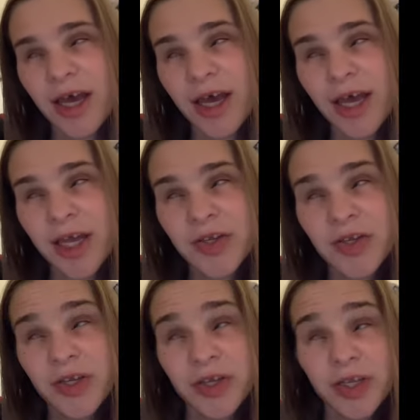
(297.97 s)

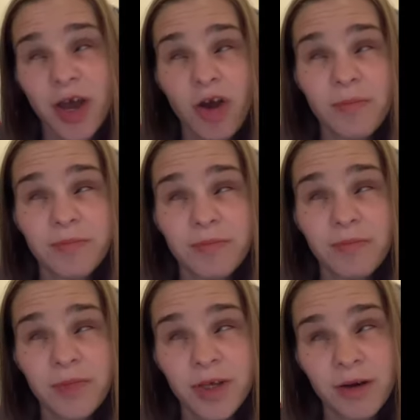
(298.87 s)
And I hope,
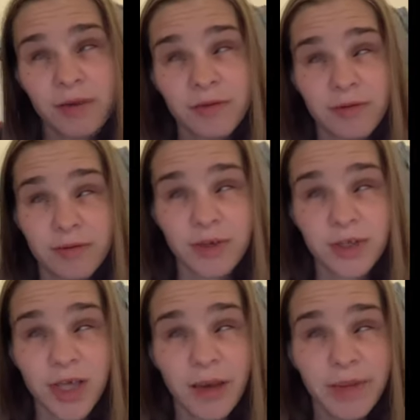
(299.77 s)
you know,
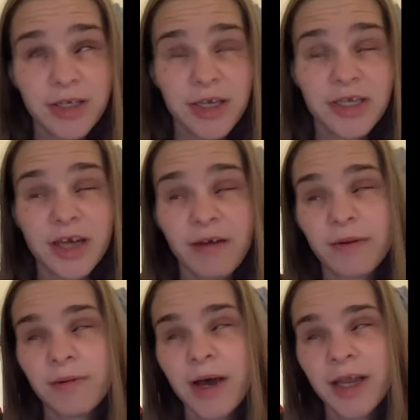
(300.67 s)
that makes sense to
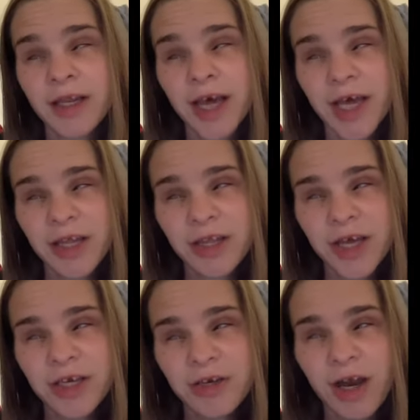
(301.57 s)
everyone. And
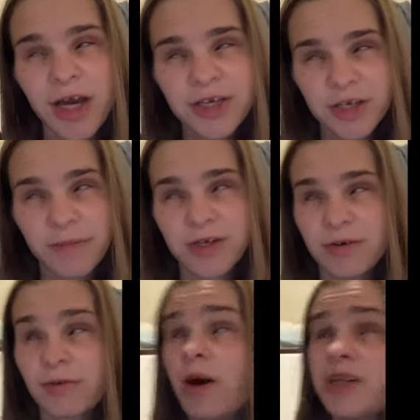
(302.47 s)
thank you guys so much
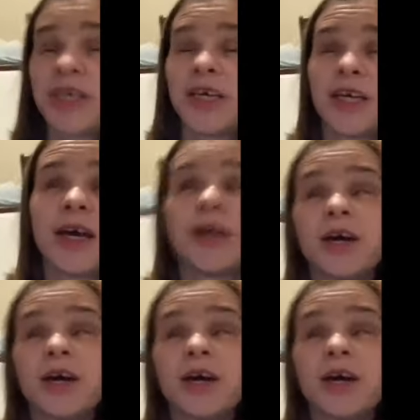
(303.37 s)
for watching.